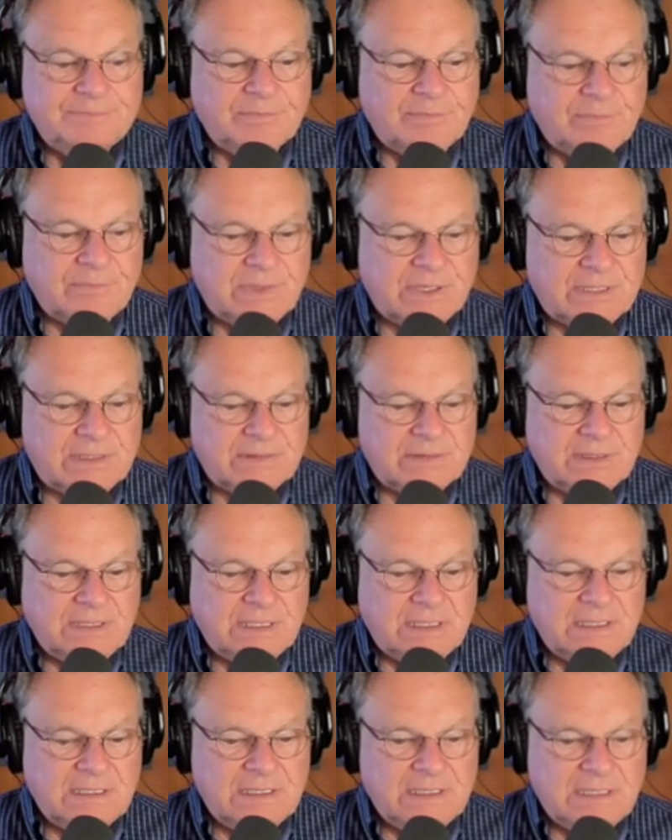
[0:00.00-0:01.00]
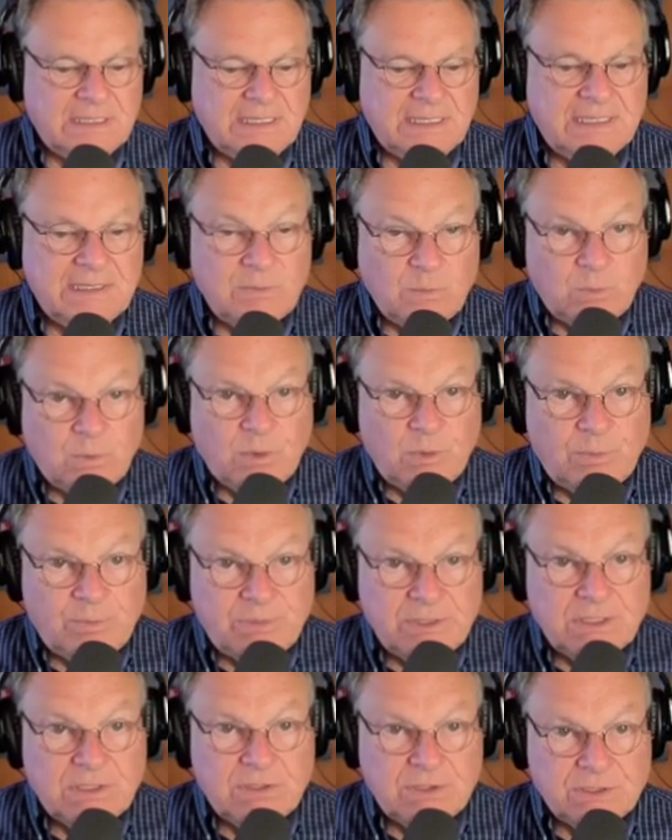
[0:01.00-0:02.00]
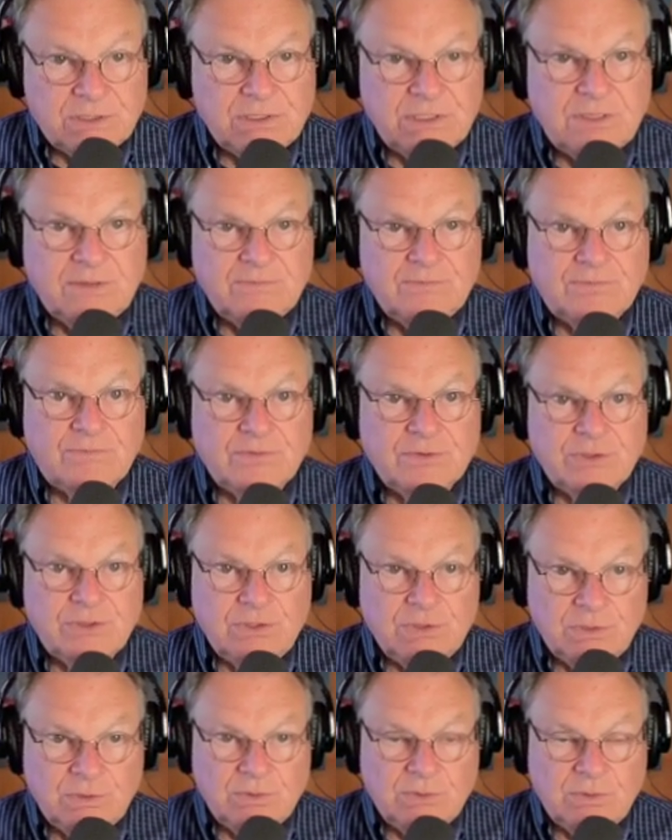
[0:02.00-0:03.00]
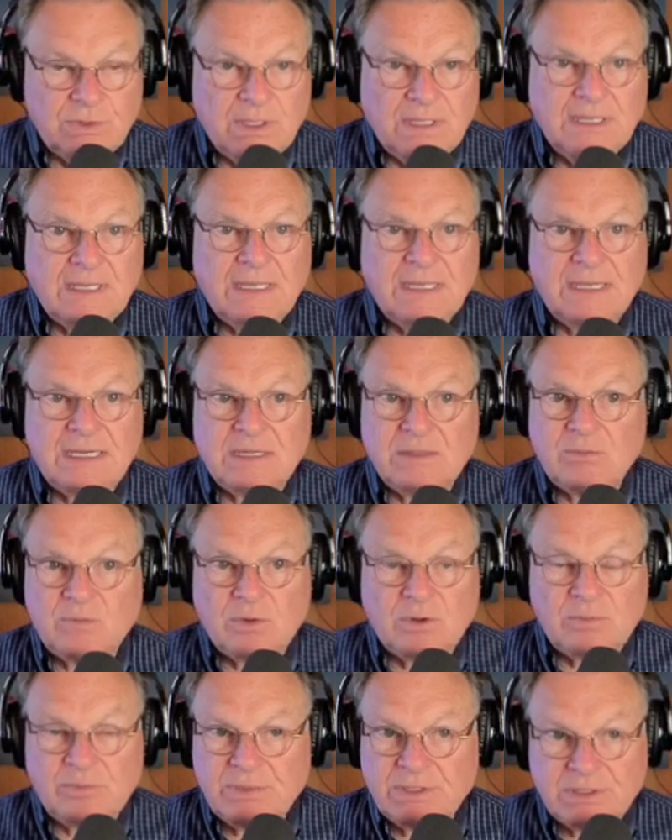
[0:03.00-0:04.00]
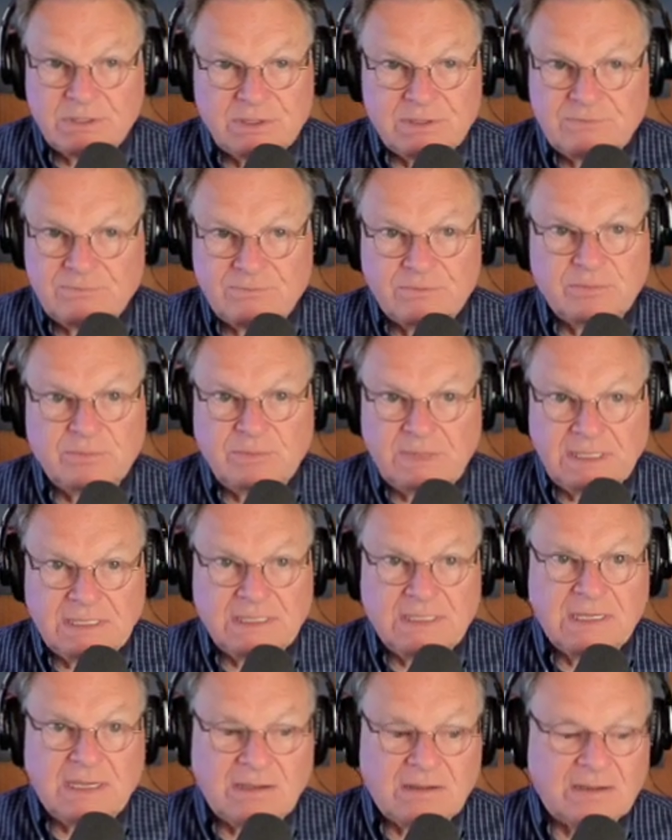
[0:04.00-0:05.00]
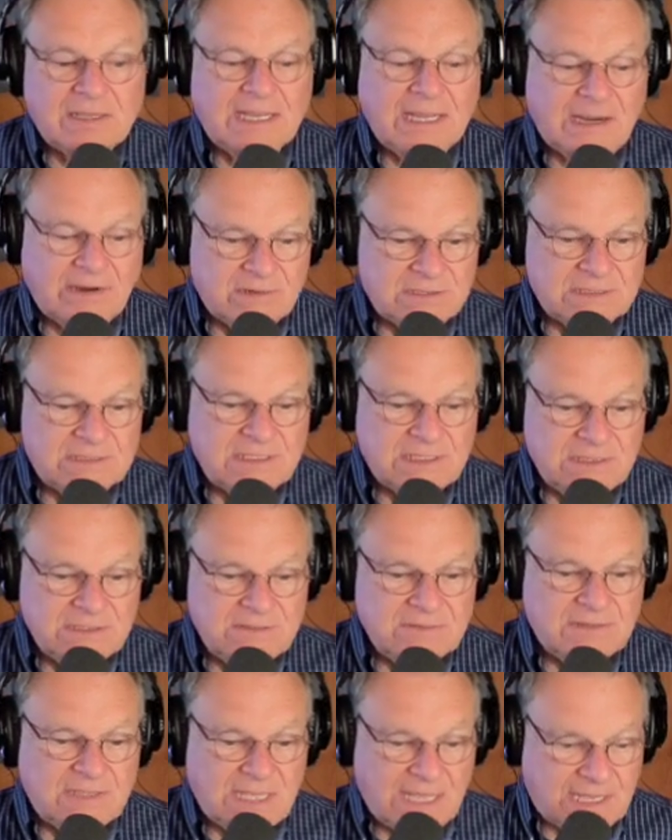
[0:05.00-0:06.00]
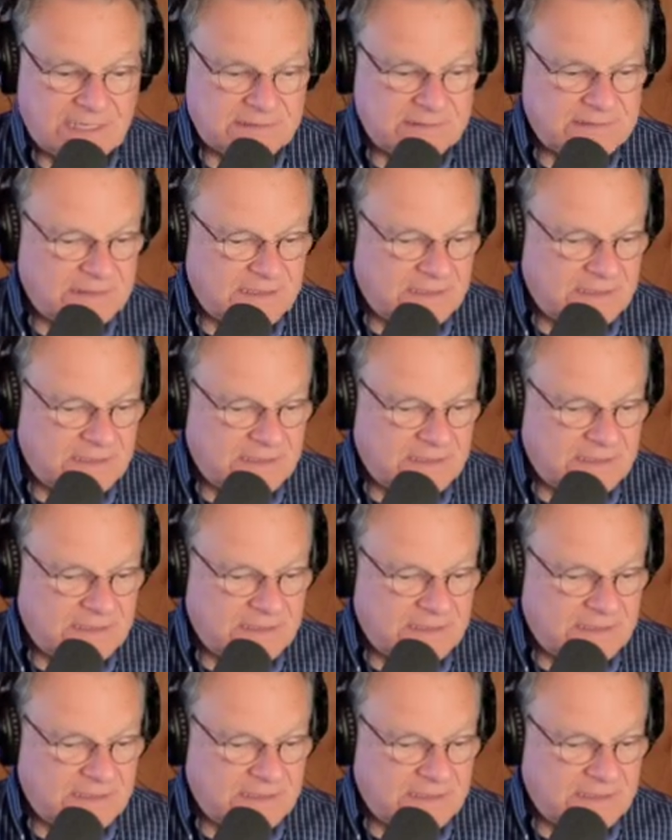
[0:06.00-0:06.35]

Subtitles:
But it won't be good for you, and it won't be good for me, I'll guarantee you that.